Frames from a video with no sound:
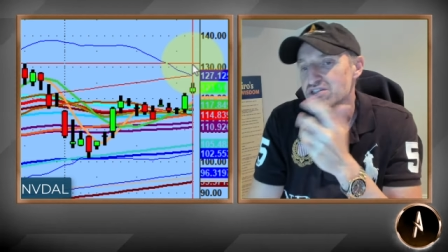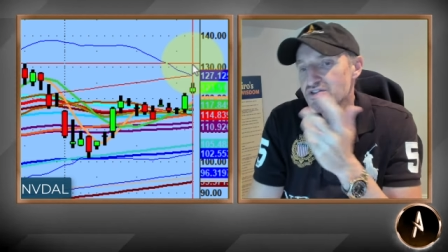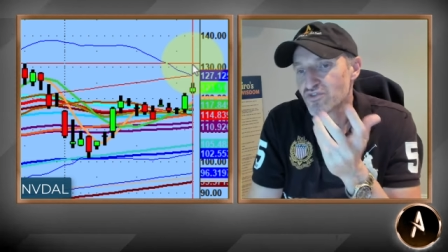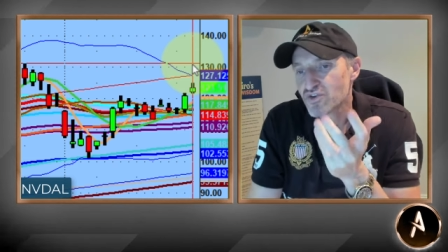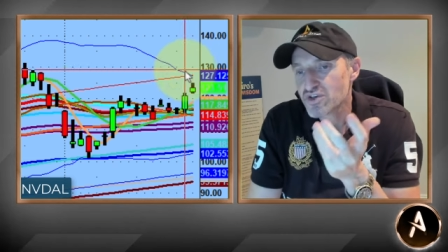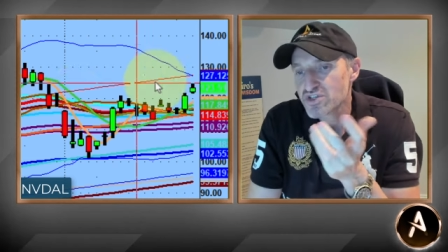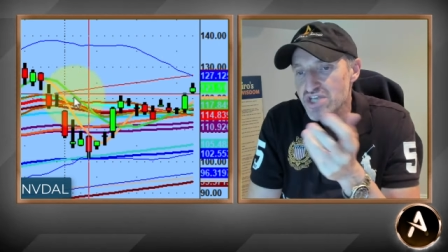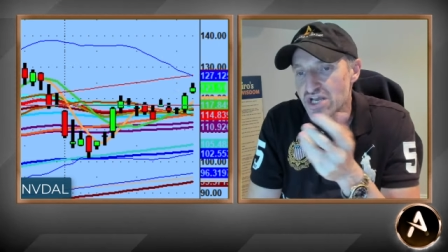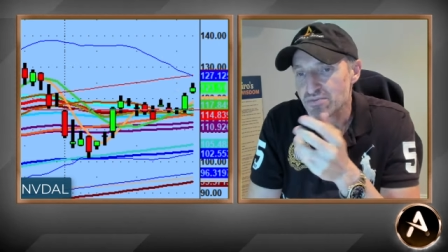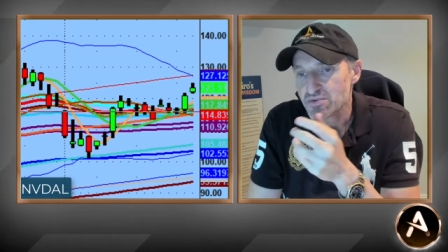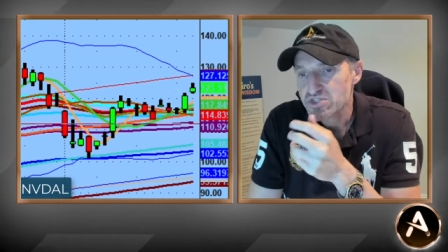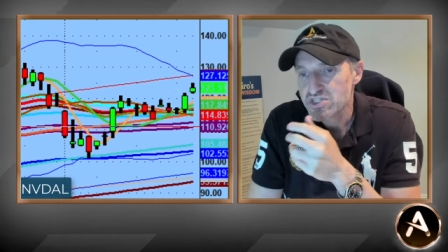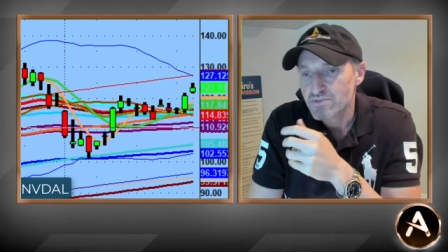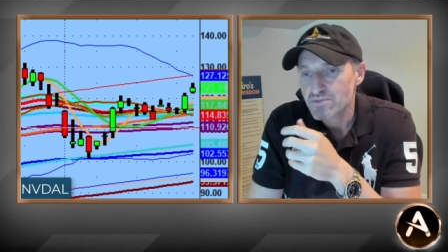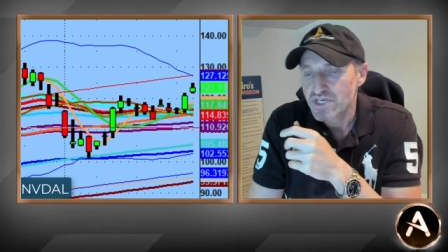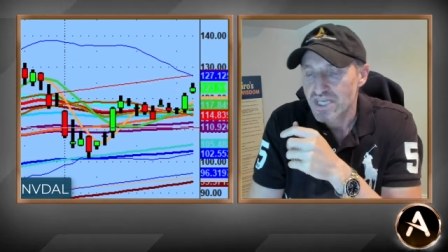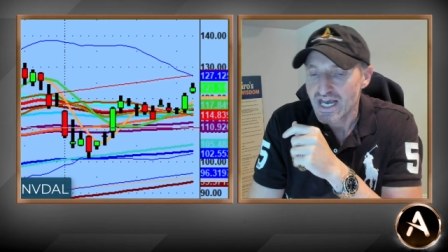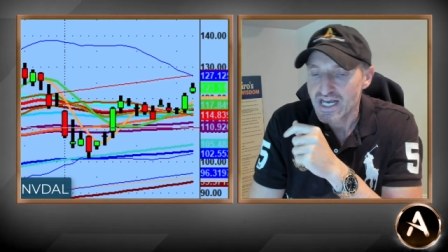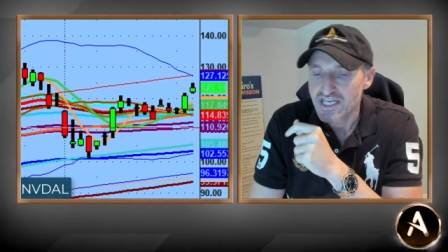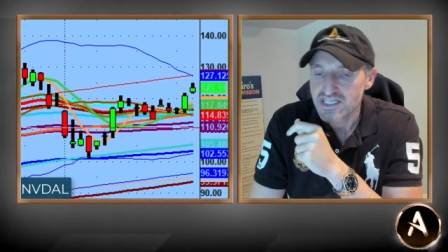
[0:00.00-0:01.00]
So for example,
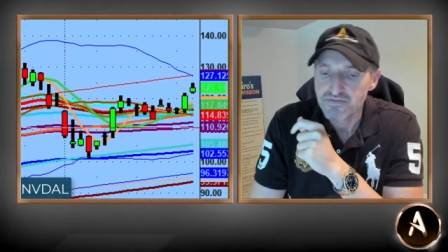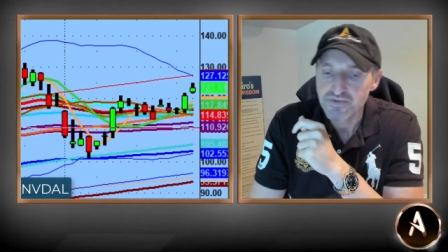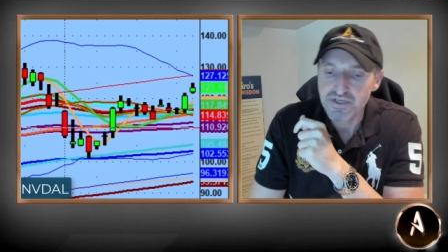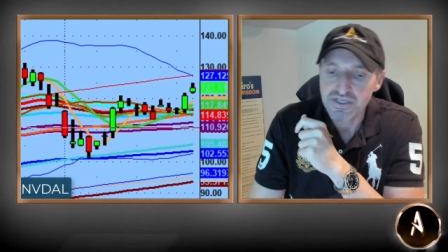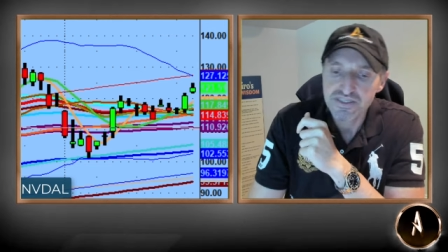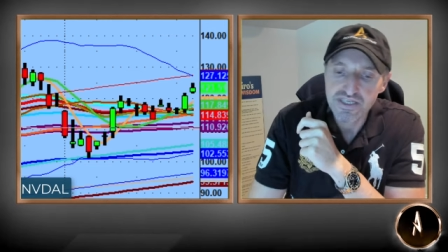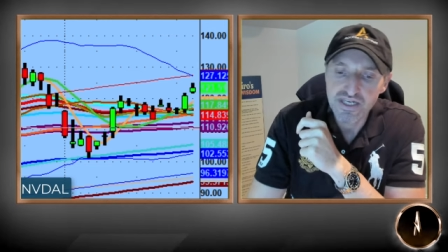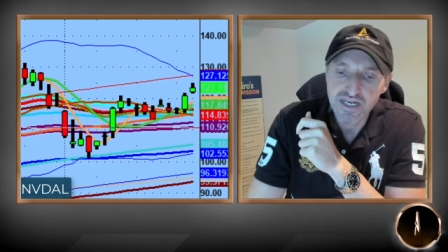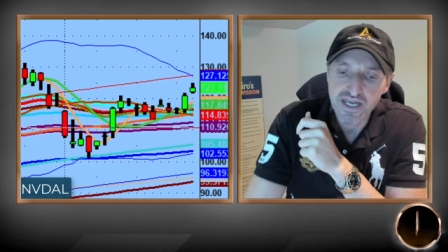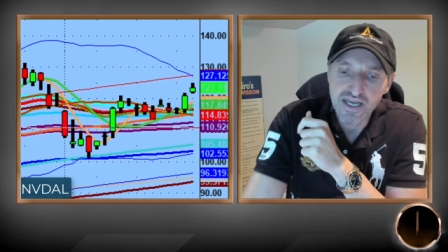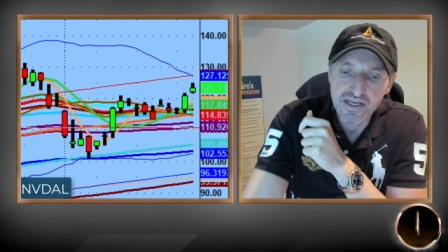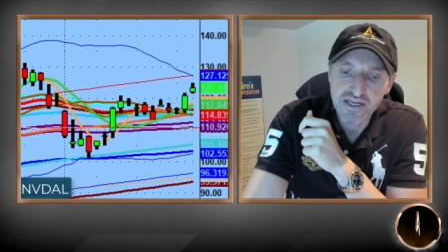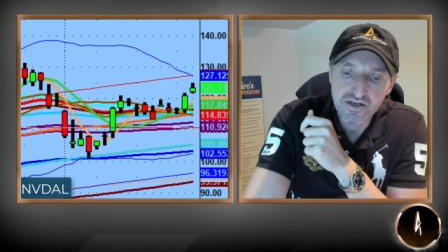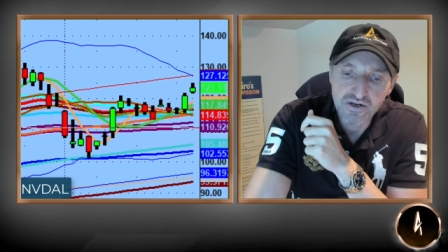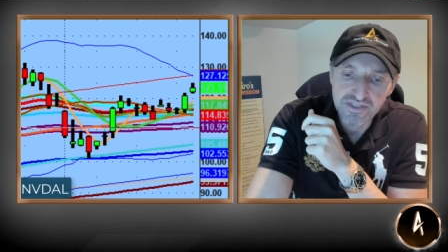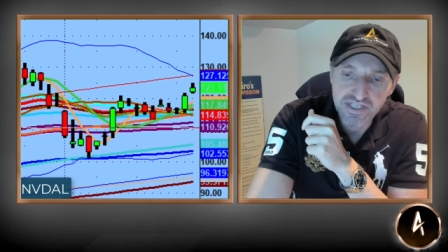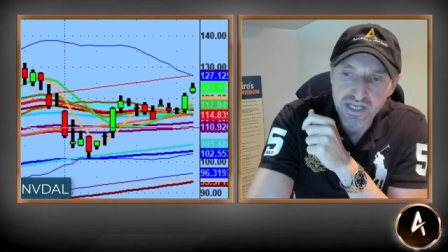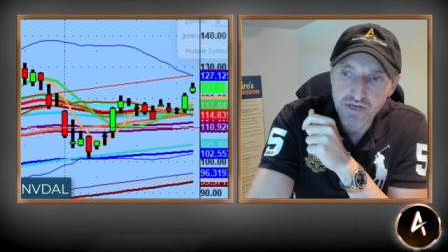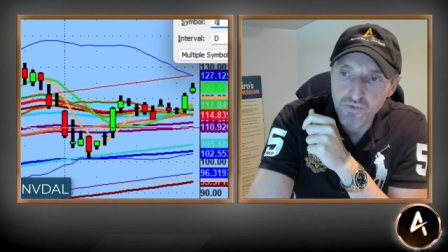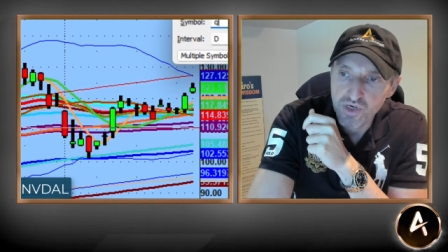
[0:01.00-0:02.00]
somebody asked me today, you
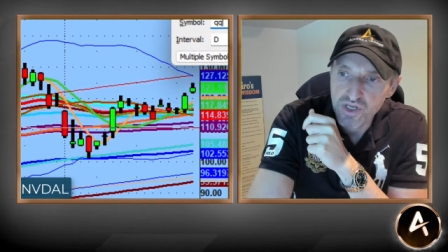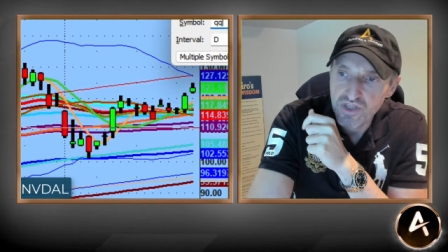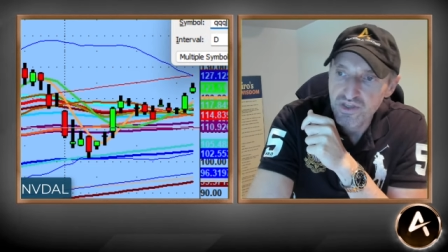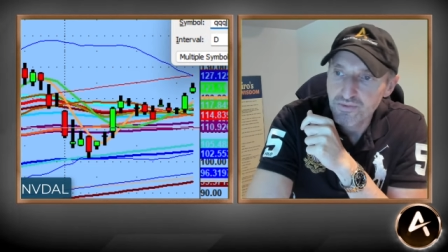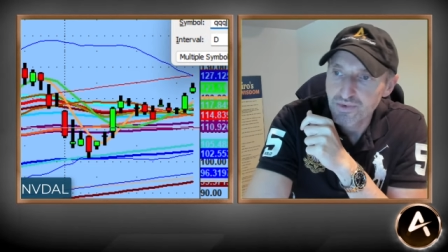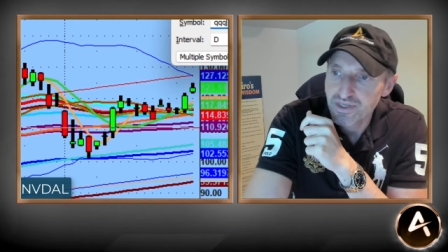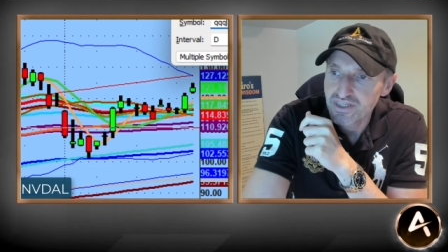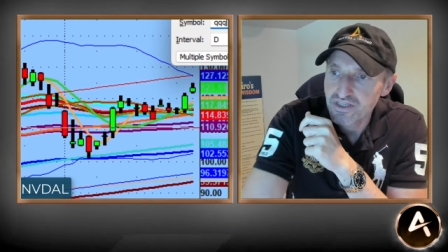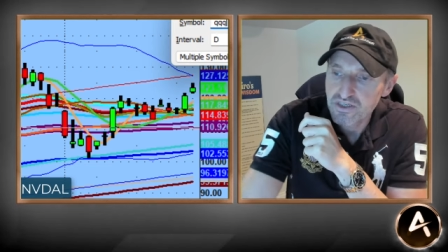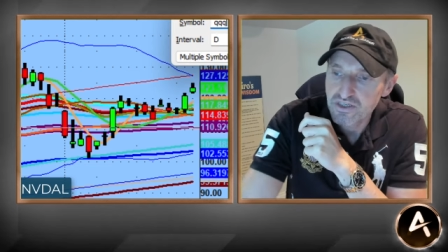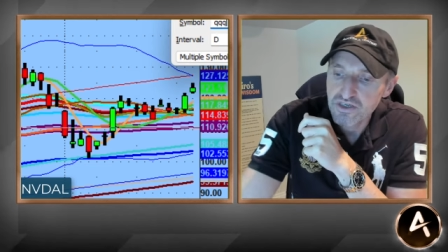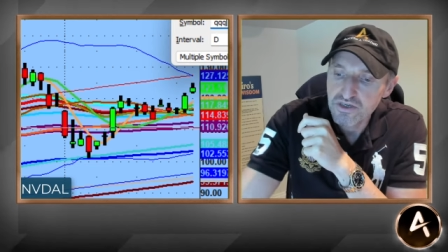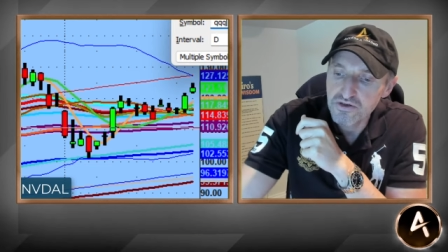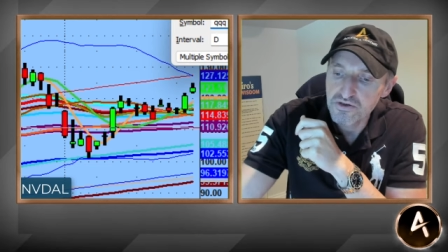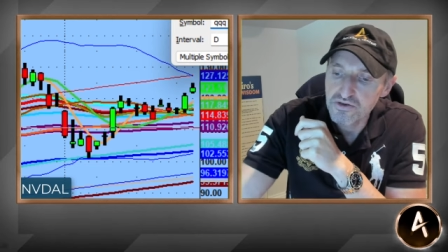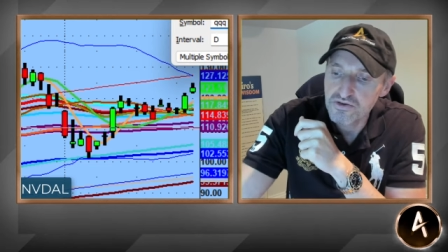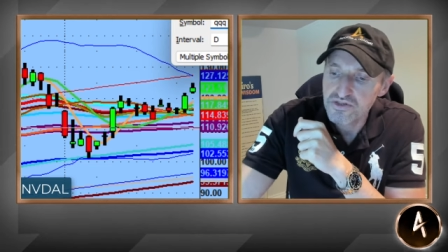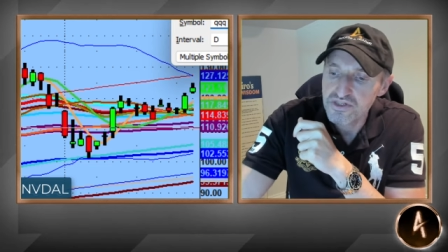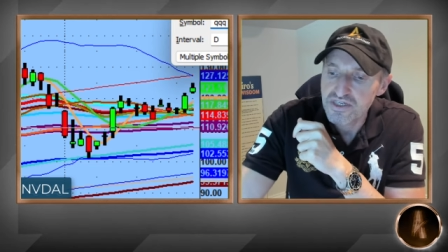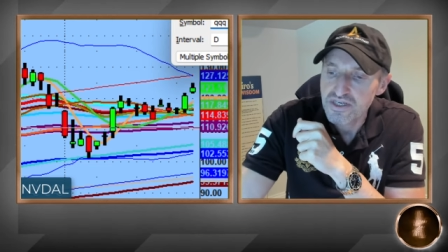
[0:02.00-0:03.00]
know, Dan, what do you think about the
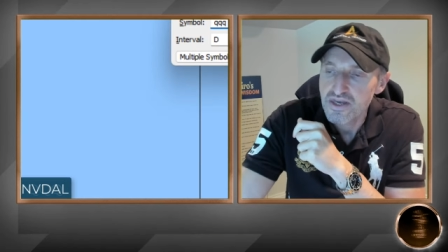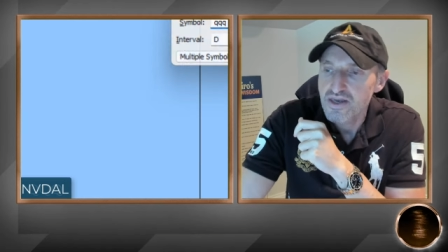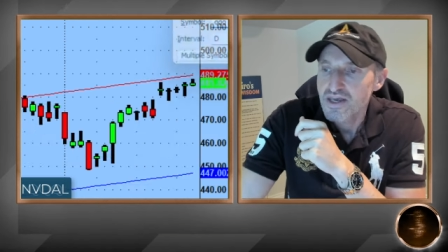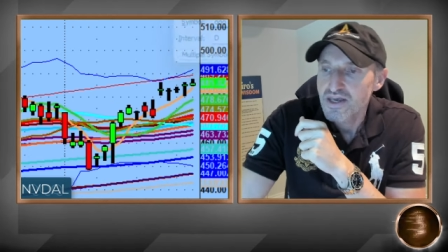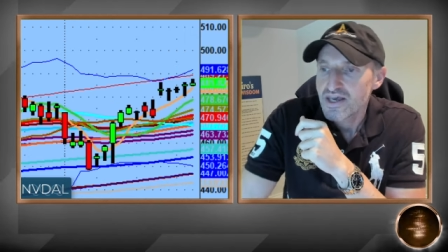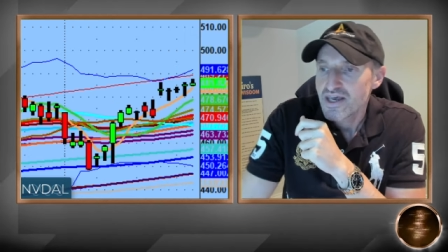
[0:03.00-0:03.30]
Qs?